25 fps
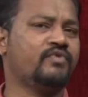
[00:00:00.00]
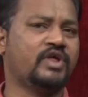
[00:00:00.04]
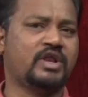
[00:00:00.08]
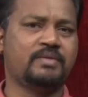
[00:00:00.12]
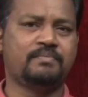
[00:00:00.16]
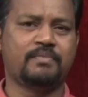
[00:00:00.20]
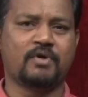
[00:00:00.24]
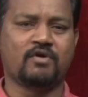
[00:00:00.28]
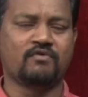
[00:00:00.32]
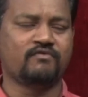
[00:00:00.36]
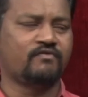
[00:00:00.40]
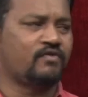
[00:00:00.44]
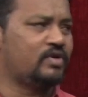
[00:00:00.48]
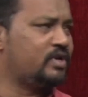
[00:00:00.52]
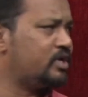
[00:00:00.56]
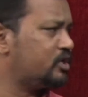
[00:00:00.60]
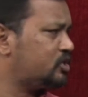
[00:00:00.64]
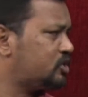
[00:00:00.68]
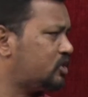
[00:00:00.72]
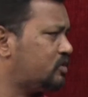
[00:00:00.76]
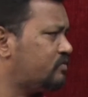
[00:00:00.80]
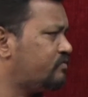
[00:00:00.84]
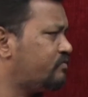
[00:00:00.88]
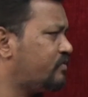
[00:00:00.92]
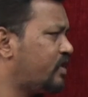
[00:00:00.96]
very powerful
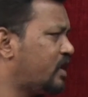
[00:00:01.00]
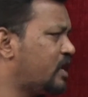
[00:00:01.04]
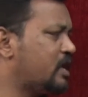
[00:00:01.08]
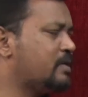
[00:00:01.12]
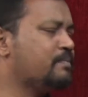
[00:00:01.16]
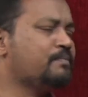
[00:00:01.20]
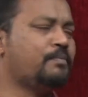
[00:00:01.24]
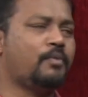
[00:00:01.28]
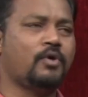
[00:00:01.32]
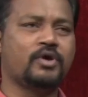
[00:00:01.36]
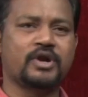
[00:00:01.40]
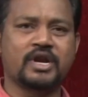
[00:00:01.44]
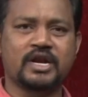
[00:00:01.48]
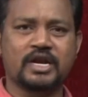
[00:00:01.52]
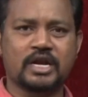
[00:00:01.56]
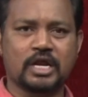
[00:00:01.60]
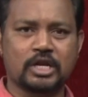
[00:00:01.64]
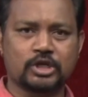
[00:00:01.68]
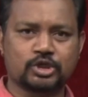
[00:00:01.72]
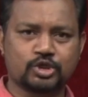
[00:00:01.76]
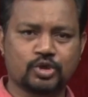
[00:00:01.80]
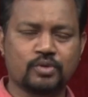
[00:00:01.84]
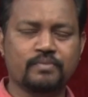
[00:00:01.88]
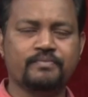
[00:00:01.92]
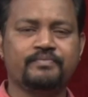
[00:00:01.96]
decision, very important
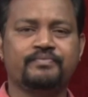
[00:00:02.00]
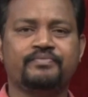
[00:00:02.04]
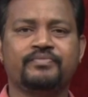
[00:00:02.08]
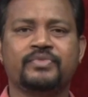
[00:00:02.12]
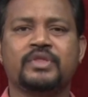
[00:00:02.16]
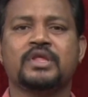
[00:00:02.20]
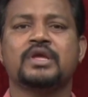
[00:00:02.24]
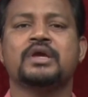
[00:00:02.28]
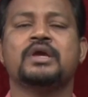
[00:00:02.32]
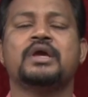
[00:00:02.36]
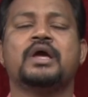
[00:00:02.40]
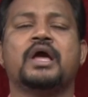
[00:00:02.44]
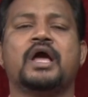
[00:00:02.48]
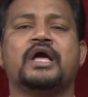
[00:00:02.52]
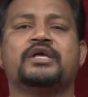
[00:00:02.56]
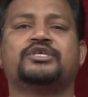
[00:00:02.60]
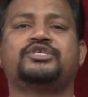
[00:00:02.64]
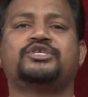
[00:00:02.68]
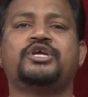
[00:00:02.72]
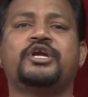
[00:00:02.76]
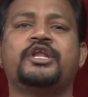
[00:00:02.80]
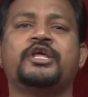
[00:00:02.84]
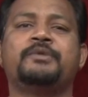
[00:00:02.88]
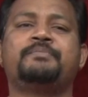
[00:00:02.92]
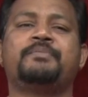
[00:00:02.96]
also.
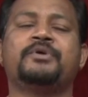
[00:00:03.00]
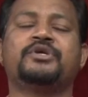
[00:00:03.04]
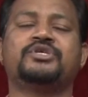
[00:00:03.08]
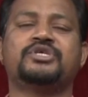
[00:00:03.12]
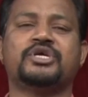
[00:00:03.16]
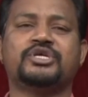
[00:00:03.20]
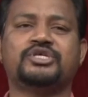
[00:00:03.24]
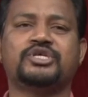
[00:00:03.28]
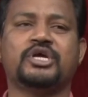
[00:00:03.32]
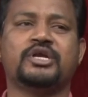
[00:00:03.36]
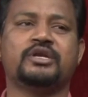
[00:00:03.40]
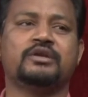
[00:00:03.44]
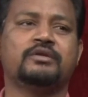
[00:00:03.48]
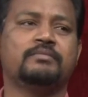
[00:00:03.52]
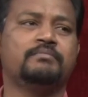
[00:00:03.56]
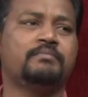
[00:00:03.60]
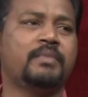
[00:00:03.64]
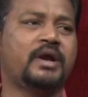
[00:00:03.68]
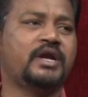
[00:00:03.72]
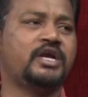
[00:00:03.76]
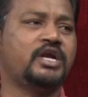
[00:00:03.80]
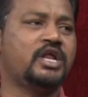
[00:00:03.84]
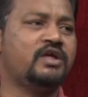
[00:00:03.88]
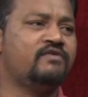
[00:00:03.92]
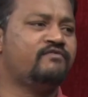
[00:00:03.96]
HTTP session,
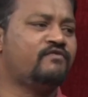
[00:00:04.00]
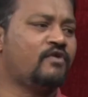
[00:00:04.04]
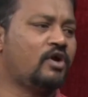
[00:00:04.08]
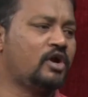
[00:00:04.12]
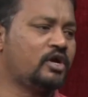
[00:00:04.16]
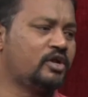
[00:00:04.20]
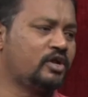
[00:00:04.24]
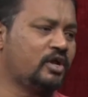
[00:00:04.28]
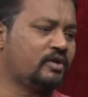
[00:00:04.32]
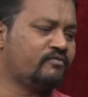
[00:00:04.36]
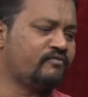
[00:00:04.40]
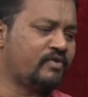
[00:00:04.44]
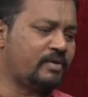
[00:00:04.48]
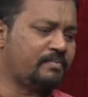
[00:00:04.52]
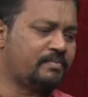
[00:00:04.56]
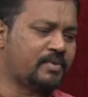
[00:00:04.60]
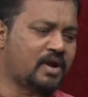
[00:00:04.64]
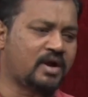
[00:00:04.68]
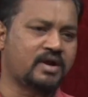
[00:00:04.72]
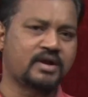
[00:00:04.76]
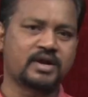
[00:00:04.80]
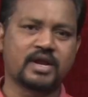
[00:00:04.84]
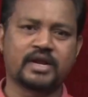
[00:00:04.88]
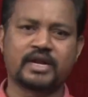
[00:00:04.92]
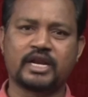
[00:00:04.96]
by default your web
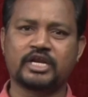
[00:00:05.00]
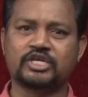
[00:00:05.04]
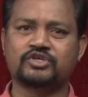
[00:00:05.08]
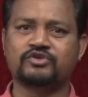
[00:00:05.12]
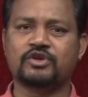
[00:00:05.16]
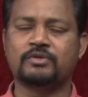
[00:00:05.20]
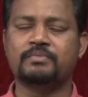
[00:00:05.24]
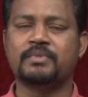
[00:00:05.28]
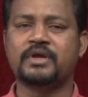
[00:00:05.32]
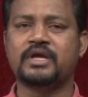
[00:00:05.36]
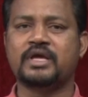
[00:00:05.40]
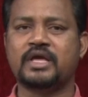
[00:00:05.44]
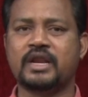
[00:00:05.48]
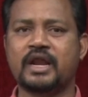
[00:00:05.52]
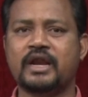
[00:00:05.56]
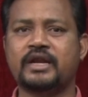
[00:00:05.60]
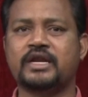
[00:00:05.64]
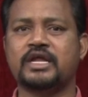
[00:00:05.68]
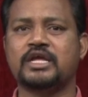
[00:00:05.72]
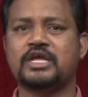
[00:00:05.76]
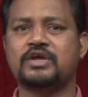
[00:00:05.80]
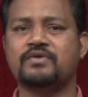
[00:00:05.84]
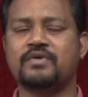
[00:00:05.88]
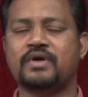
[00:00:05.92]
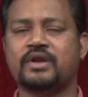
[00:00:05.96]
containers will be
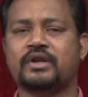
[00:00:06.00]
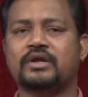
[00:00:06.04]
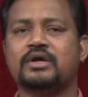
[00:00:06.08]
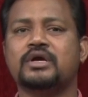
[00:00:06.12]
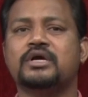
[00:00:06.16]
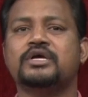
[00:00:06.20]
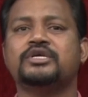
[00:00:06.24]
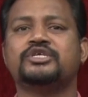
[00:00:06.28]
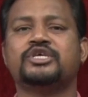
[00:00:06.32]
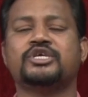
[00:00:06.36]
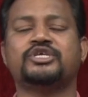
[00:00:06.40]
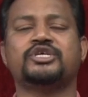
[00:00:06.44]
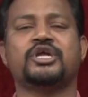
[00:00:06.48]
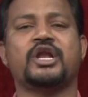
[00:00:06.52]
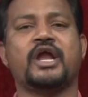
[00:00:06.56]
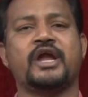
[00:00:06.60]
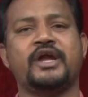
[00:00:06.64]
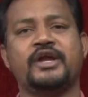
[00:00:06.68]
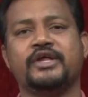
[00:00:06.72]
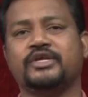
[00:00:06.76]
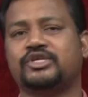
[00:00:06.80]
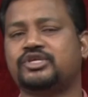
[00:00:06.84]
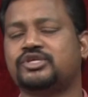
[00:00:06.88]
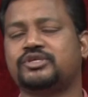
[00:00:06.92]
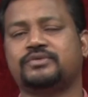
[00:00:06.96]
creating your session
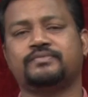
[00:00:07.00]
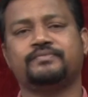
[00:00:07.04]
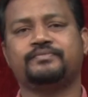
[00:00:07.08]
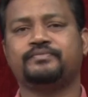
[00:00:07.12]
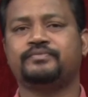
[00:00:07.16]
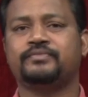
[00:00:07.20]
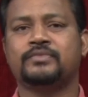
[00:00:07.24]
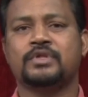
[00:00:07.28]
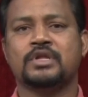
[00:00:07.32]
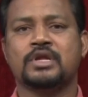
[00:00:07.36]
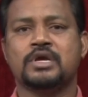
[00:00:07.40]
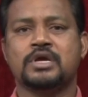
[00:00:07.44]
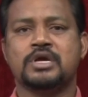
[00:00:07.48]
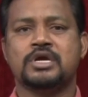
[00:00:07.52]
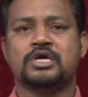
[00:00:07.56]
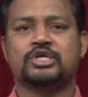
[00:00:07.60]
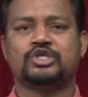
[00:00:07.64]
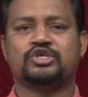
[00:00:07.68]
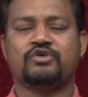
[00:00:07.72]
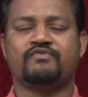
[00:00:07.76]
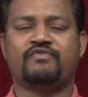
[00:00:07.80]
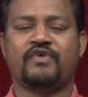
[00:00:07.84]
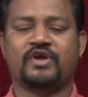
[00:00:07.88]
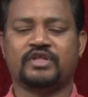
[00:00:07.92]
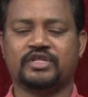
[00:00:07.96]
IDs.
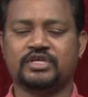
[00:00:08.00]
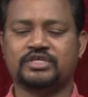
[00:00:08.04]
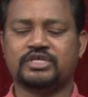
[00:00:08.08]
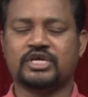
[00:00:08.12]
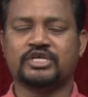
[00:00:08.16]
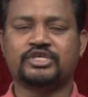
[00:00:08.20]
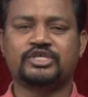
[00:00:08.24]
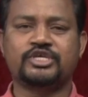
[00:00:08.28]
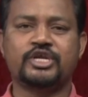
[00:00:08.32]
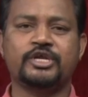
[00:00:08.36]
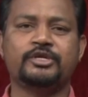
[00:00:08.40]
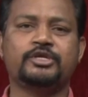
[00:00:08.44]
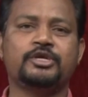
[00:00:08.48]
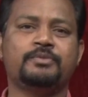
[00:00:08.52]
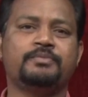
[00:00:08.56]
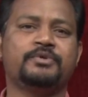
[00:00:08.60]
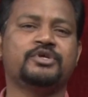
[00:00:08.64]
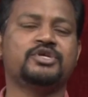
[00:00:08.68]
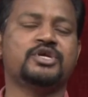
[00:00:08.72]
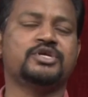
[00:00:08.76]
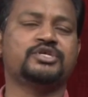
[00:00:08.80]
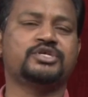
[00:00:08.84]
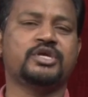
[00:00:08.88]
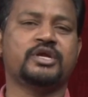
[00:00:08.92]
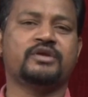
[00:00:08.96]
So, for this
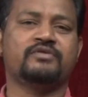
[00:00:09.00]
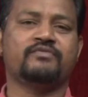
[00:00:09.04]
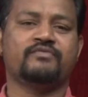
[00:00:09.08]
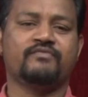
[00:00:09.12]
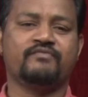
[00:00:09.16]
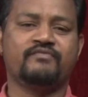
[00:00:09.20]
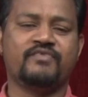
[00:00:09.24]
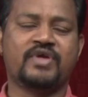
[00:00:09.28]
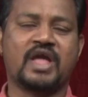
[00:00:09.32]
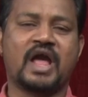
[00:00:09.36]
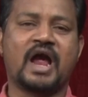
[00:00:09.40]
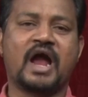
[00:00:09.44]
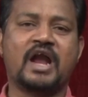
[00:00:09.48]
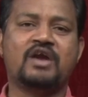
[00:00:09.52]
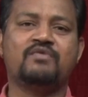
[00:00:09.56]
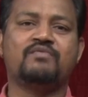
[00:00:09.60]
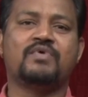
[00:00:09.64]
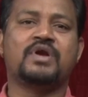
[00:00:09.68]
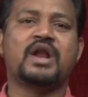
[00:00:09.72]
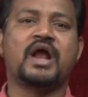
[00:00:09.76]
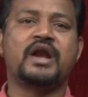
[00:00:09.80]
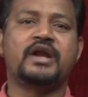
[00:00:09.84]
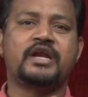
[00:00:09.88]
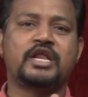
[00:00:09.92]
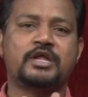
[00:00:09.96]
HTTP session, we add
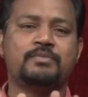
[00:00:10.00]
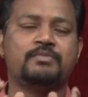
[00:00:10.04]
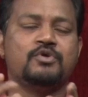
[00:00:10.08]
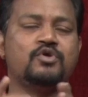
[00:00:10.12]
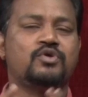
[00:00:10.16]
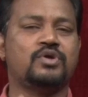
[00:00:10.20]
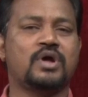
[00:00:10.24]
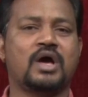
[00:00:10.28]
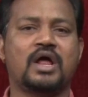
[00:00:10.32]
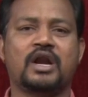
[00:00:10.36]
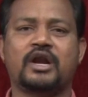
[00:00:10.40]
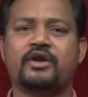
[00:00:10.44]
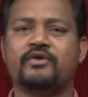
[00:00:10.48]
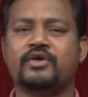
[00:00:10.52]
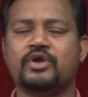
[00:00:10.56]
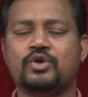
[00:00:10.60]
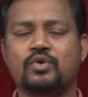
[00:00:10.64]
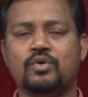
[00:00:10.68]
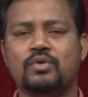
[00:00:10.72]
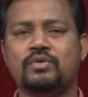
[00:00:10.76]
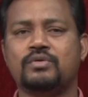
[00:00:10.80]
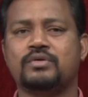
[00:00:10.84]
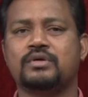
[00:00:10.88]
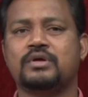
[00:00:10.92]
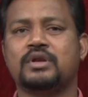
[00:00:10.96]
one attribute. Already you
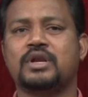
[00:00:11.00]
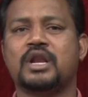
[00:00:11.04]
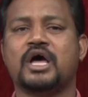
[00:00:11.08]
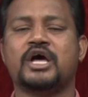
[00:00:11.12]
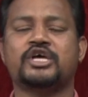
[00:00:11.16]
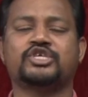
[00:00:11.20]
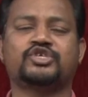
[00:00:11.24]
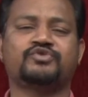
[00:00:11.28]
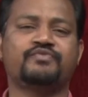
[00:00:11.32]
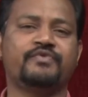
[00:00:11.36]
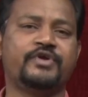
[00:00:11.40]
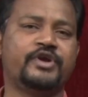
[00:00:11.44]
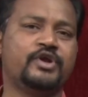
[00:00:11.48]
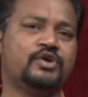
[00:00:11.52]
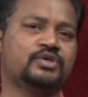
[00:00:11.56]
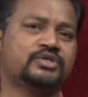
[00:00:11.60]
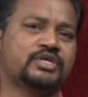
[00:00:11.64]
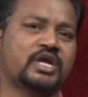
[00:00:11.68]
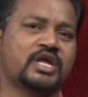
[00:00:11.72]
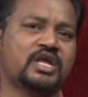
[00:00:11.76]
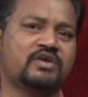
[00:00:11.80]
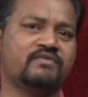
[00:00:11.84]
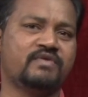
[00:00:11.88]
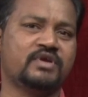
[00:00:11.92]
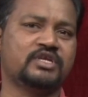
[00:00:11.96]
know, last videos
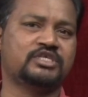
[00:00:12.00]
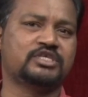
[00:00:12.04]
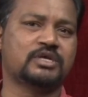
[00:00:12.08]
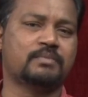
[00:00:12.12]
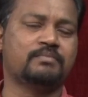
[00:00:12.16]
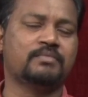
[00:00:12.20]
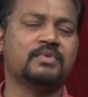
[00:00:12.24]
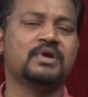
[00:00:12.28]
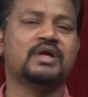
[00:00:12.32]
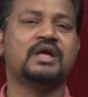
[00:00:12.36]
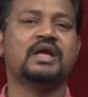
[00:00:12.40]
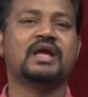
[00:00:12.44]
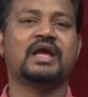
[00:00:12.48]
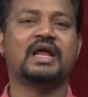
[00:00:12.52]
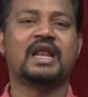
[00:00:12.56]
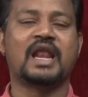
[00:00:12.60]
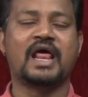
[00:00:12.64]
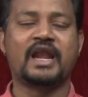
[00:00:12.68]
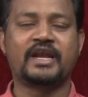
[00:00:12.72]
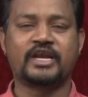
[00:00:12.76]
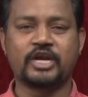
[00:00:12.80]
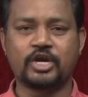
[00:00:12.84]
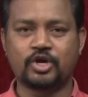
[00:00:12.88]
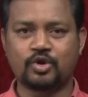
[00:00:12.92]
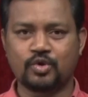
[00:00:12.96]
I given some
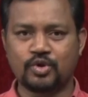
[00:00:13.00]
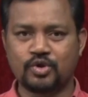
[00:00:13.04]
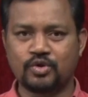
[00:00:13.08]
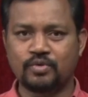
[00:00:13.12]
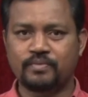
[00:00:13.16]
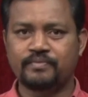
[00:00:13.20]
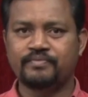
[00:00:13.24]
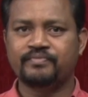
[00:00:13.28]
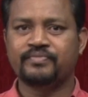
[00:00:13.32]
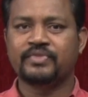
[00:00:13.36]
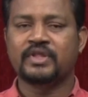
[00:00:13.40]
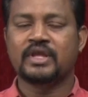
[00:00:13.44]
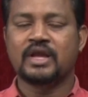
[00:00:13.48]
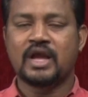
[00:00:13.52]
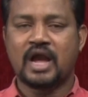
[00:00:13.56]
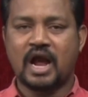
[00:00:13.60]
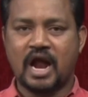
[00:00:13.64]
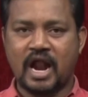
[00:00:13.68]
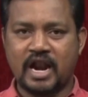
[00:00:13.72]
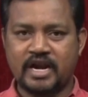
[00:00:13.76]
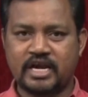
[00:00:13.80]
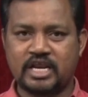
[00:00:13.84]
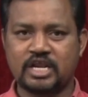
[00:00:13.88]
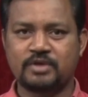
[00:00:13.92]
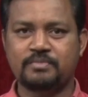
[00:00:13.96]
clarity to you.
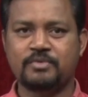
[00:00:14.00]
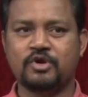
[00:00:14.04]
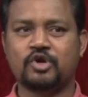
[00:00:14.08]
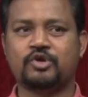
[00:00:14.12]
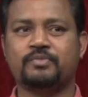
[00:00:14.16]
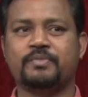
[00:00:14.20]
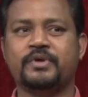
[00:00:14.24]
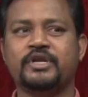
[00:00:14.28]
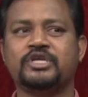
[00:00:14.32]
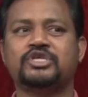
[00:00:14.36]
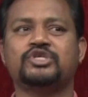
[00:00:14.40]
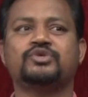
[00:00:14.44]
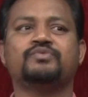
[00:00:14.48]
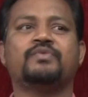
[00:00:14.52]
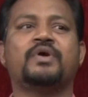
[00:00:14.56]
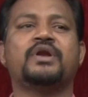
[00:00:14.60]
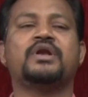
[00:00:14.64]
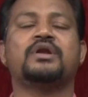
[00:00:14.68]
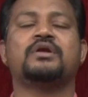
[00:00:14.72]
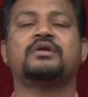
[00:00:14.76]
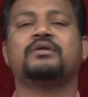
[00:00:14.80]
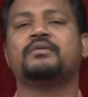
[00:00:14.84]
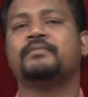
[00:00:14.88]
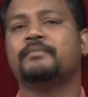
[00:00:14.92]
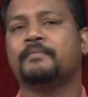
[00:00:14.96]
Attribute means
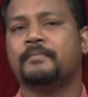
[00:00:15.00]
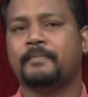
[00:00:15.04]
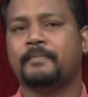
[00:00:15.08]
one